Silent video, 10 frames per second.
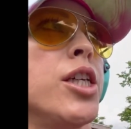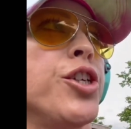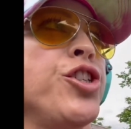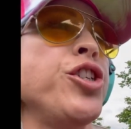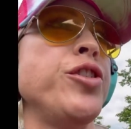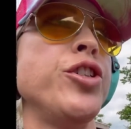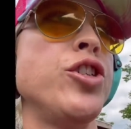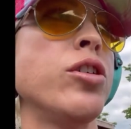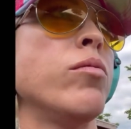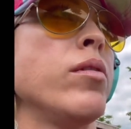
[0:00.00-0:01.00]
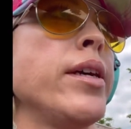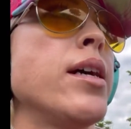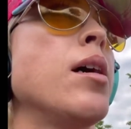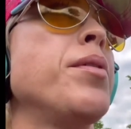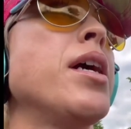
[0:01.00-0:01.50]
Dude is totally
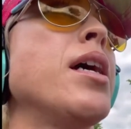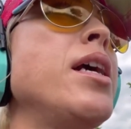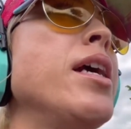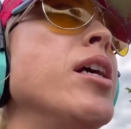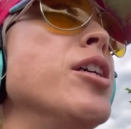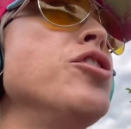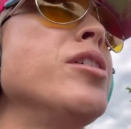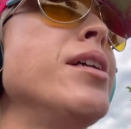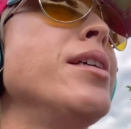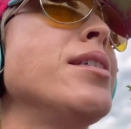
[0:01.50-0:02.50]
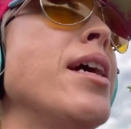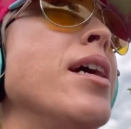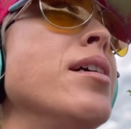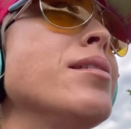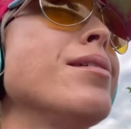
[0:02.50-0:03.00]
copycatting Aaron Genetti's
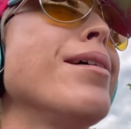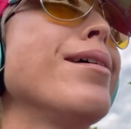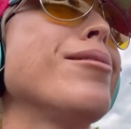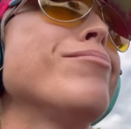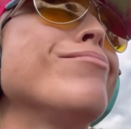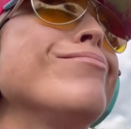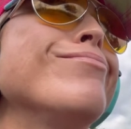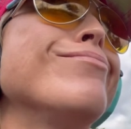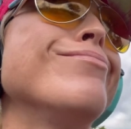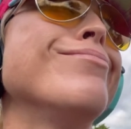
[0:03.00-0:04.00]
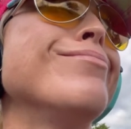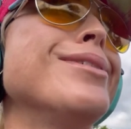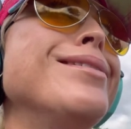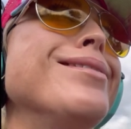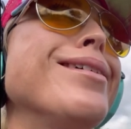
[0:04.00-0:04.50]
hair. It's like
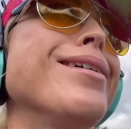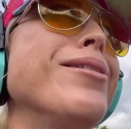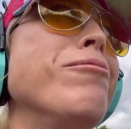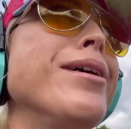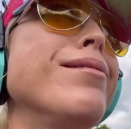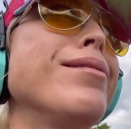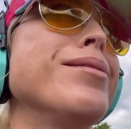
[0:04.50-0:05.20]
kind of weird.